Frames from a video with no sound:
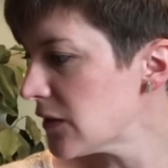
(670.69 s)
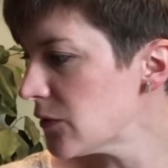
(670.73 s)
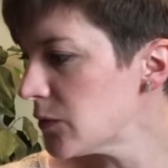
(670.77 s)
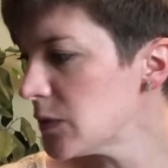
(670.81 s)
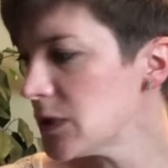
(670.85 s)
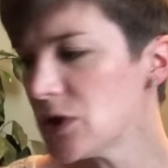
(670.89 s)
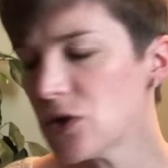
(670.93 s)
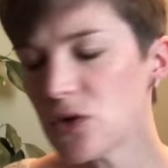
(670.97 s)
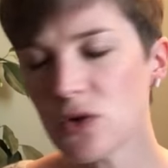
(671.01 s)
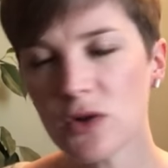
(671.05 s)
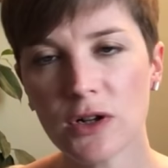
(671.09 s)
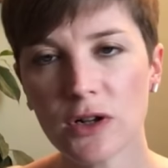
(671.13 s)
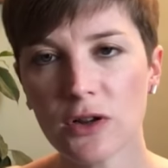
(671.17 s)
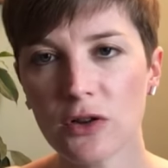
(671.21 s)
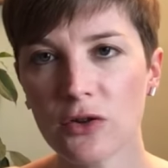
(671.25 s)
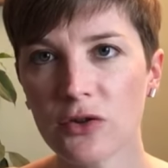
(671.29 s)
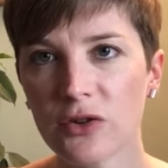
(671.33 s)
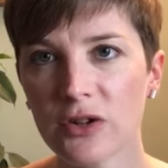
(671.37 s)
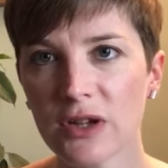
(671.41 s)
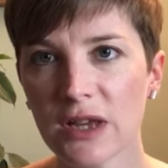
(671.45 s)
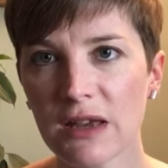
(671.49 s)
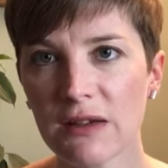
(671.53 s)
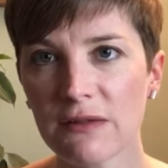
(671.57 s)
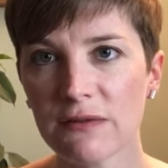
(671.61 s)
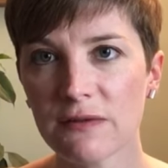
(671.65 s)
I've been doing a lot
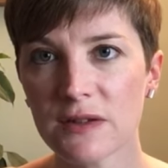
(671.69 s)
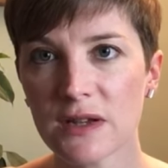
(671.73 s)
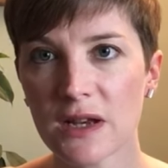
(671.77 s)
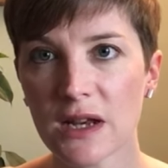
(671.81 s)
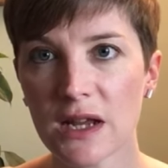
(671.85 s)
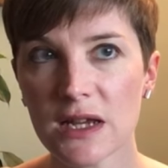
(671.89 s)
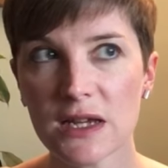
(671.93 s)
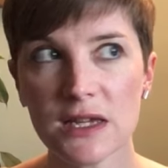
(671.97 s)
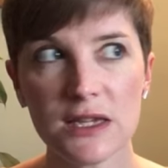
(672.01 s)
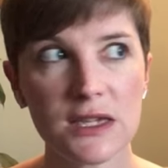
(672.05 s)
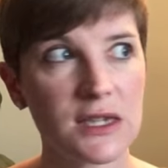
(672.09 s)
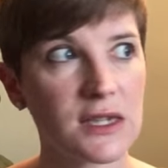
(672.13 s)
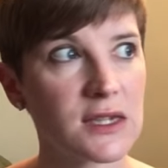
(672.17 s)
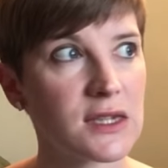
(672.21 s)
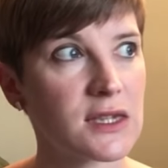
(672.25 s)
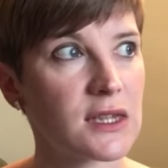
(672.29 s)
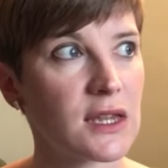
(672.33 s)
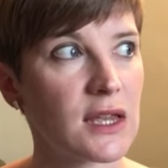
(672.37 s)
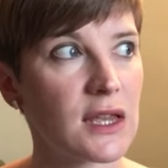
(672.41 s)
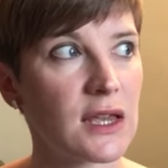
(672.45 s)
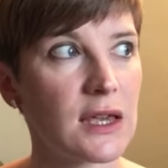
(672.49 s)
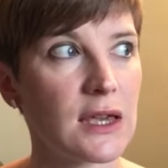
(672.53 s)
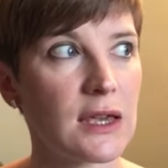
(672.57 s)
of gift knits,